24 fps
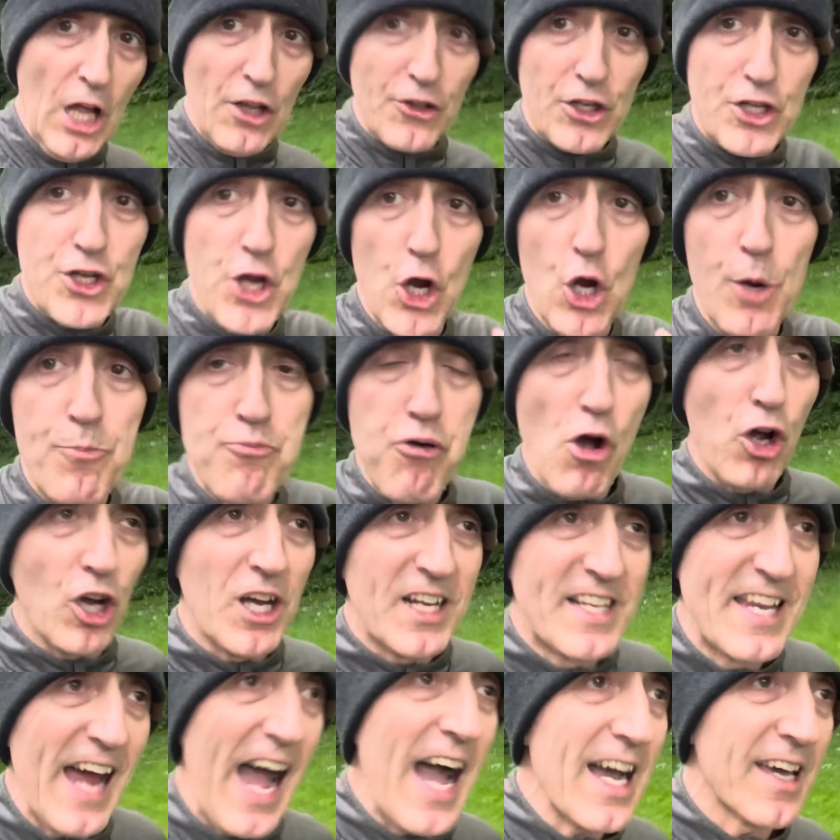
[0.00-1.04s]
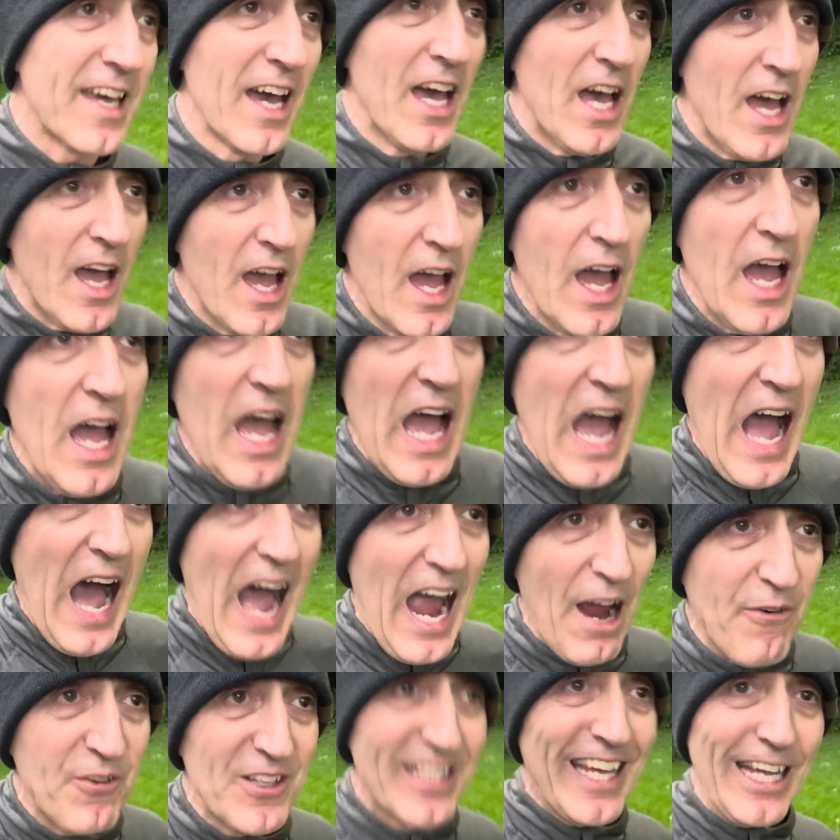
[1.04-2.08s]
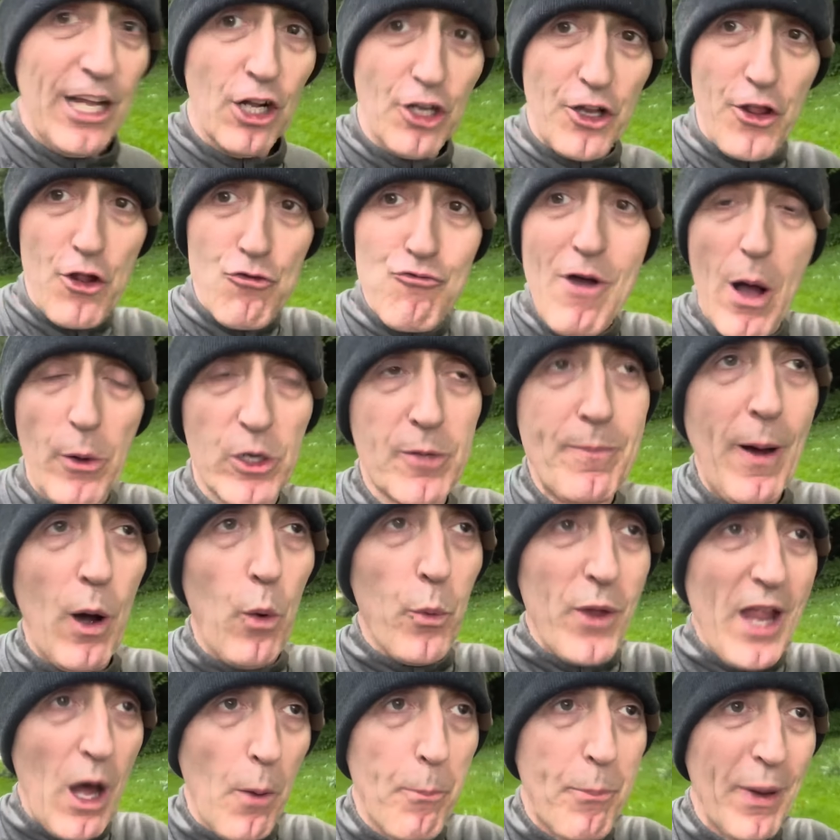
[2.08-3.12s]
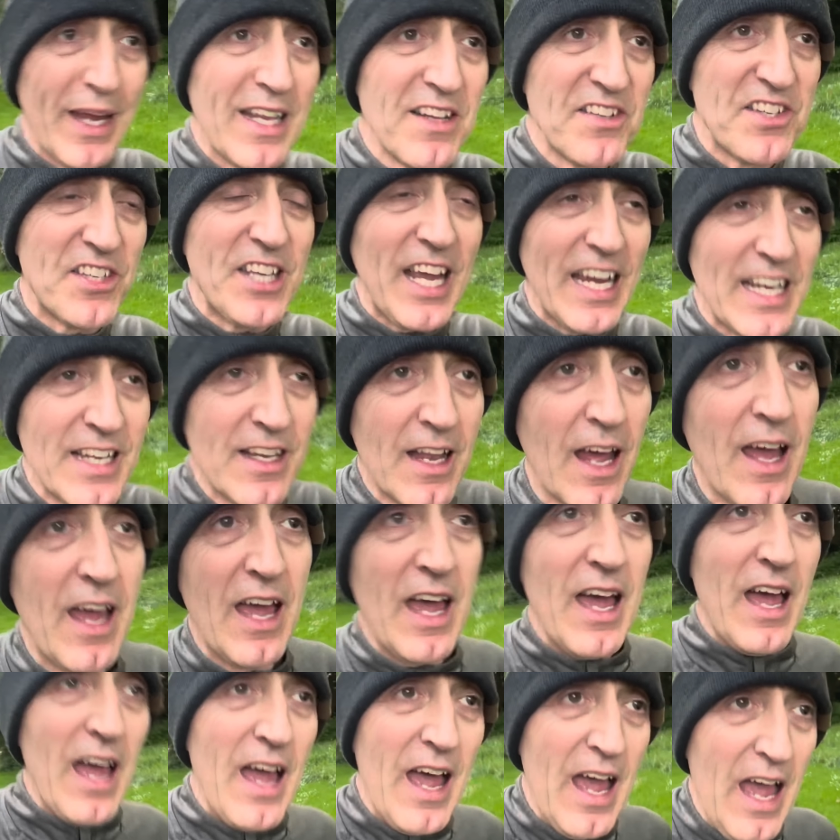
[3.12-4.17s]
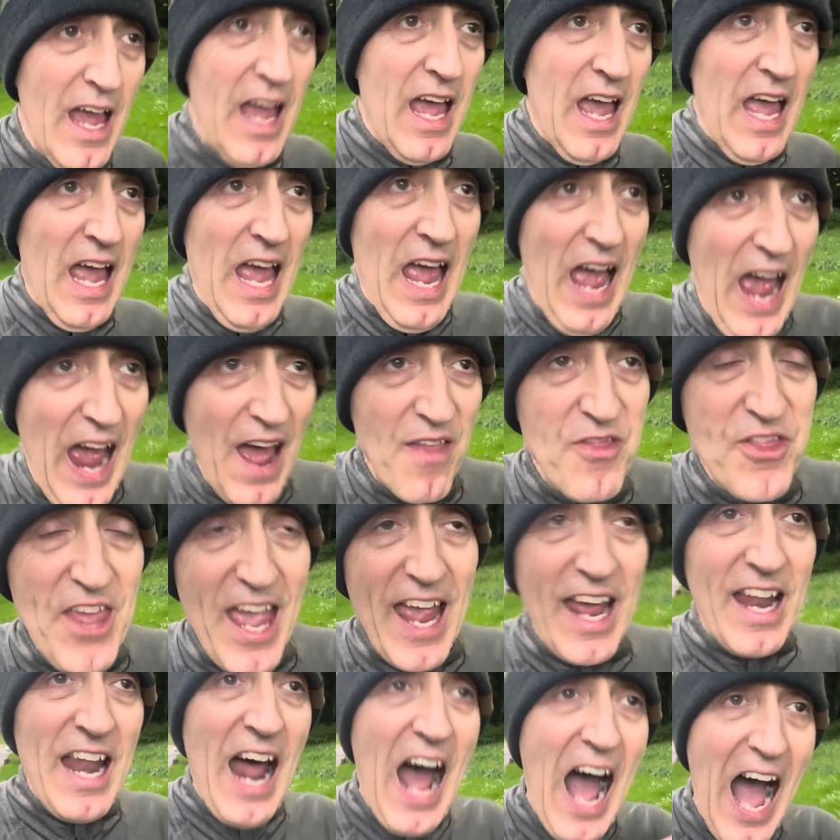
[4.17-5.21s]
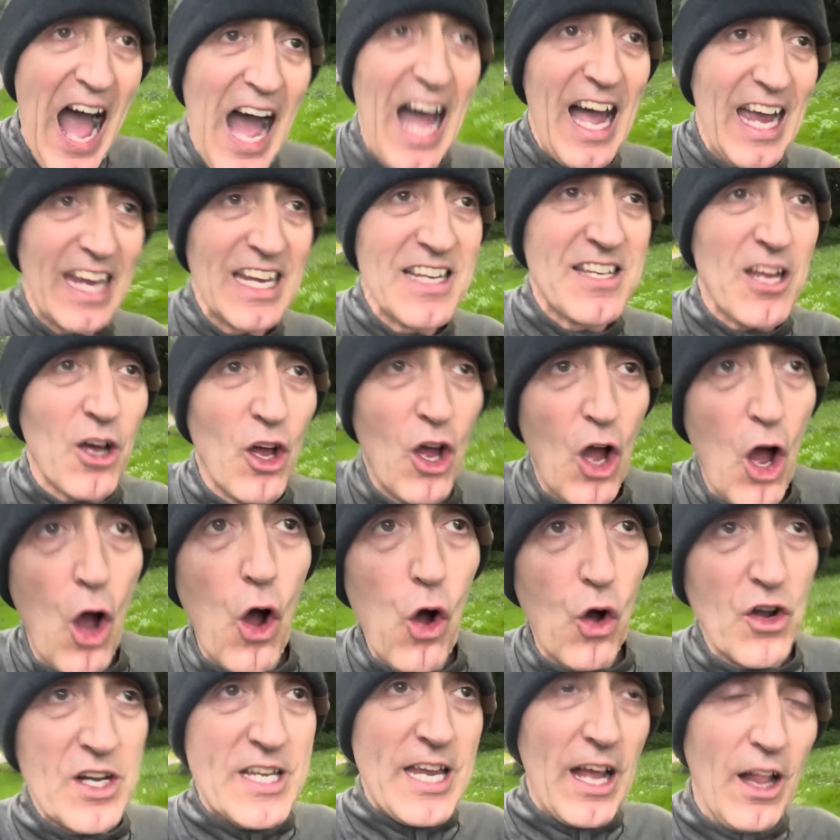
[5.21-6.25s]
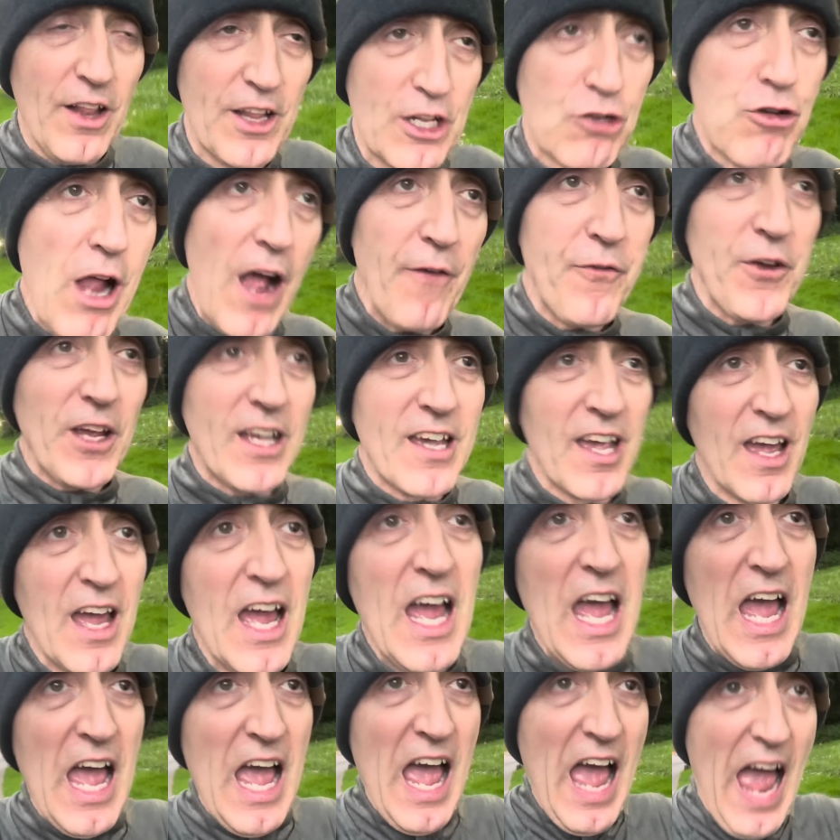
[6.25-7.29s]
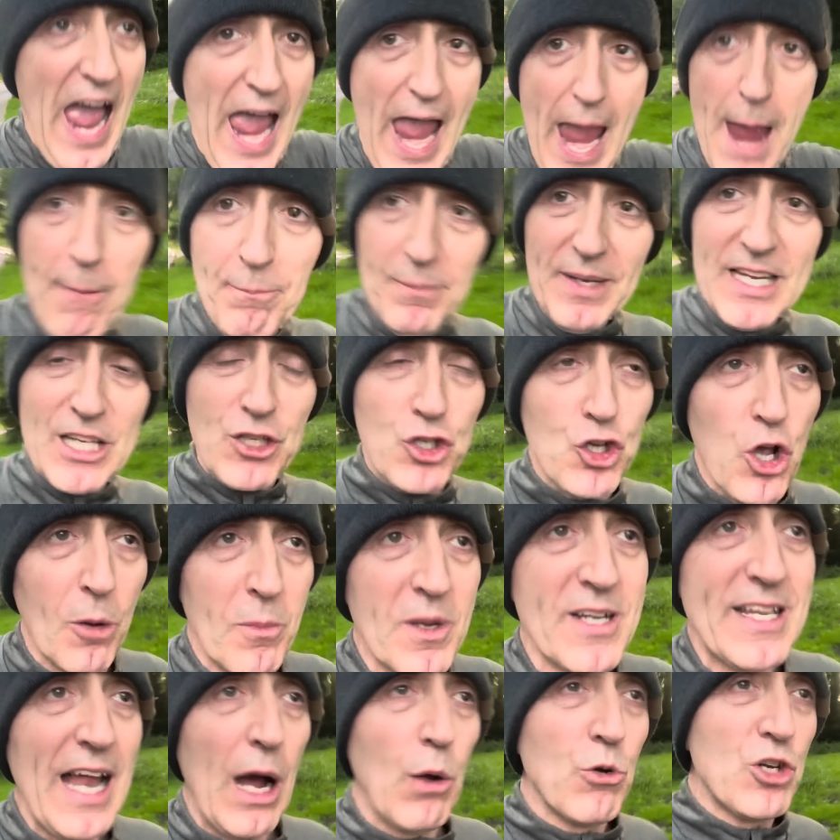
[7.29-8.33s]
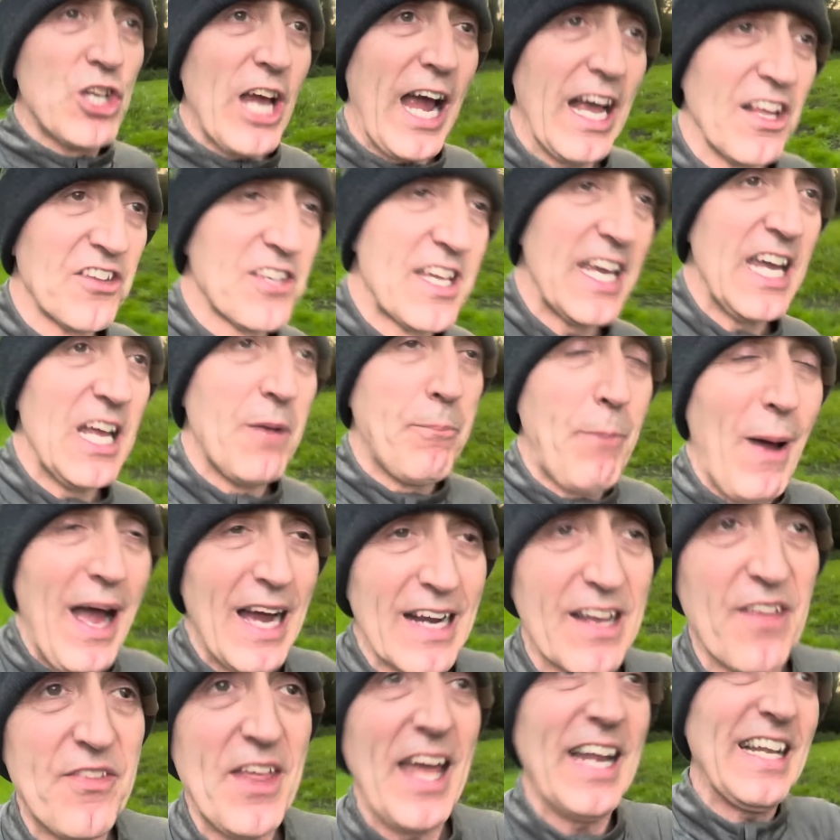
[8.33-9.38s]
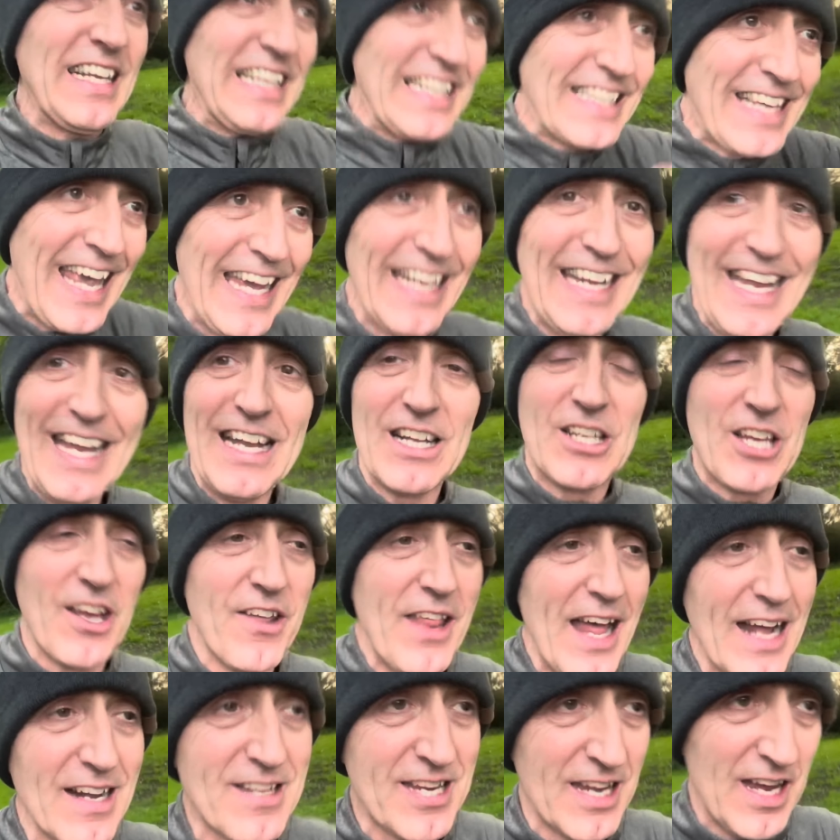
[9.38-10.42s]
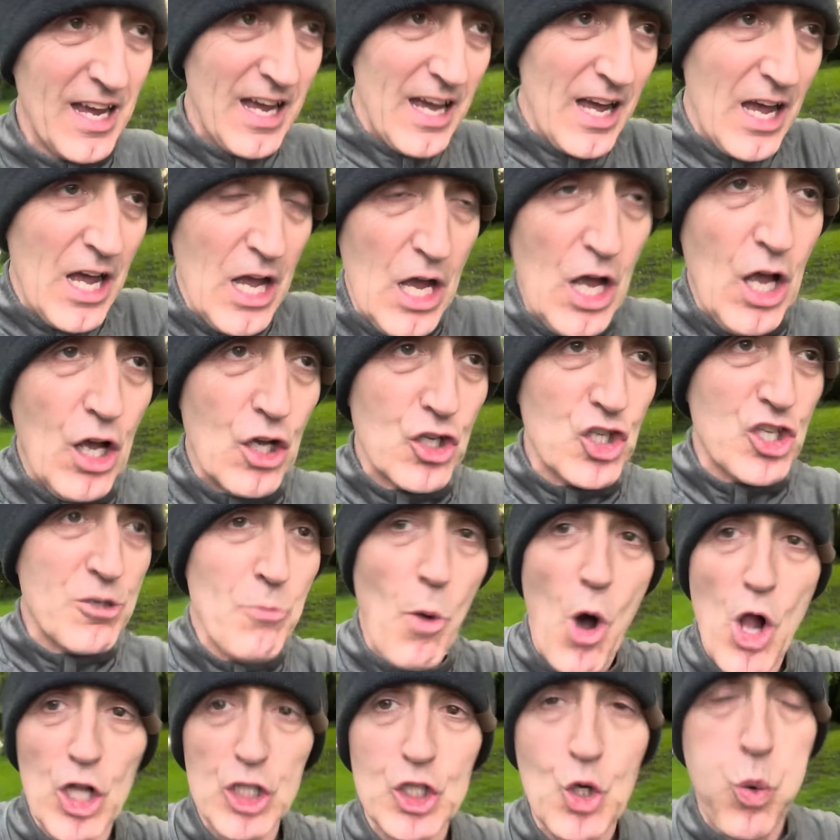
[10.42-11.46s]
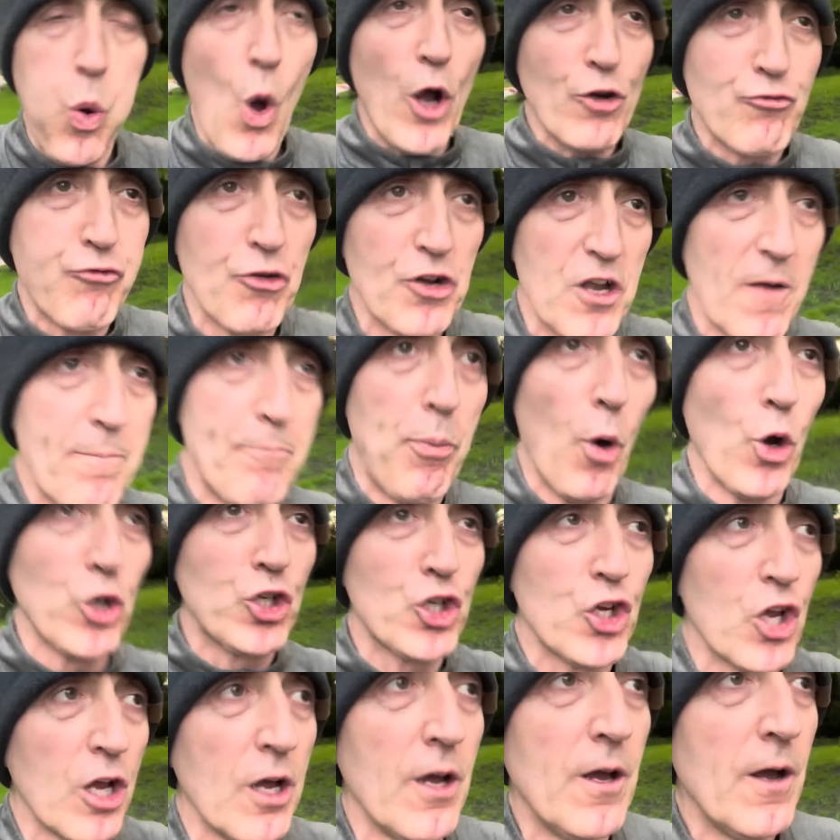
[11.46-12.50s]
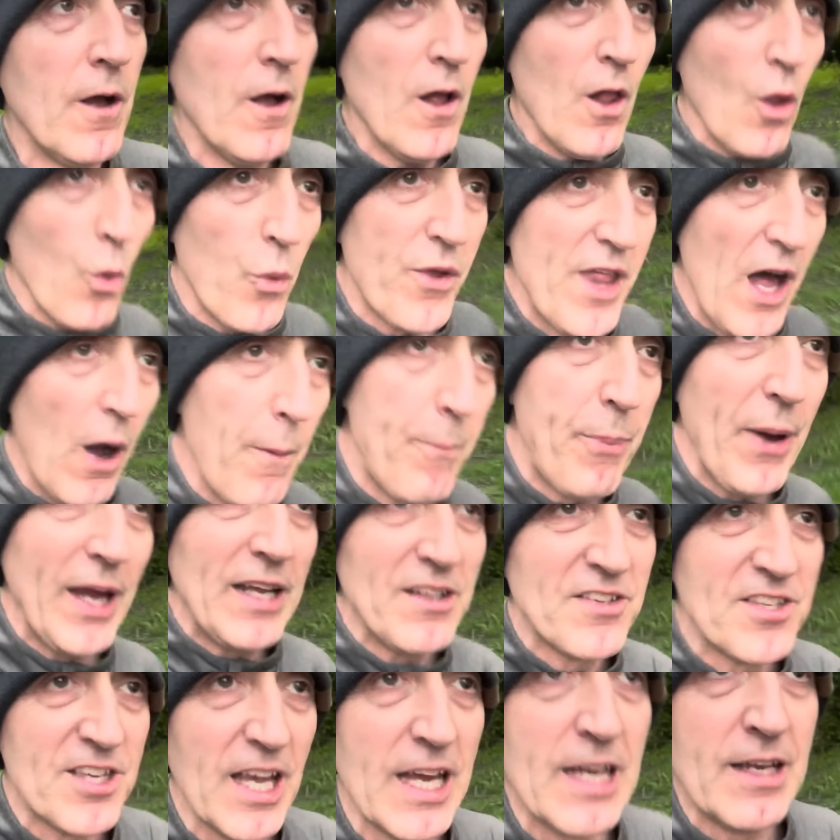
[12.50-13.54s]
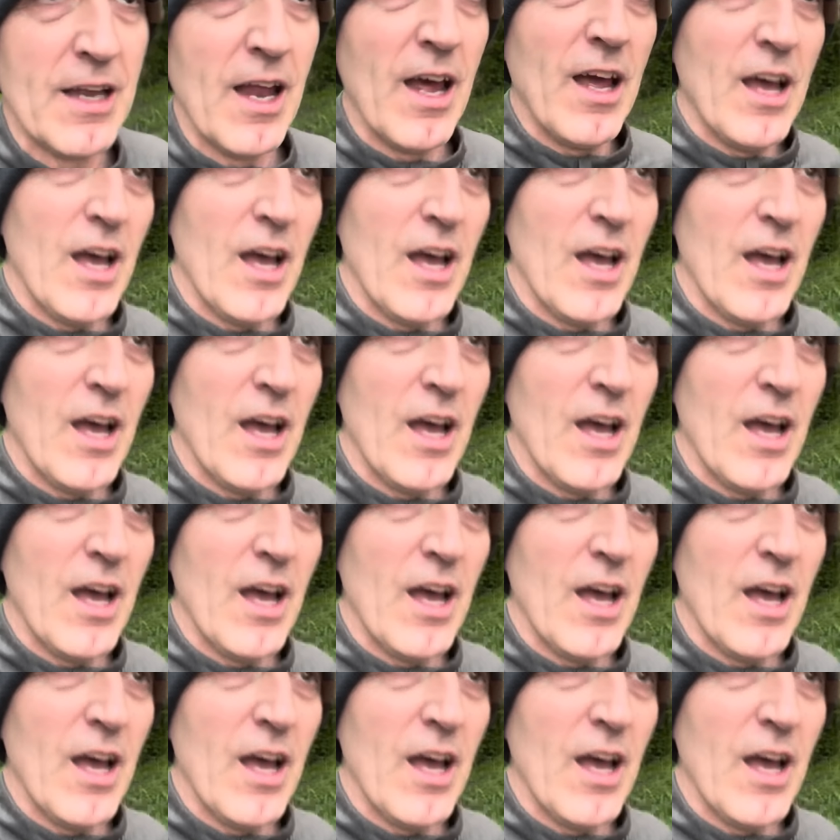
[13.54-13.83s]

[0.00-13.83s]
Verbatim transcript: The two-prong attack. I have to get onto the roundabout without being seen and then hide until the traffic empties coming down Gilesgate Bank, then get into that small quadrant of bush without being seen.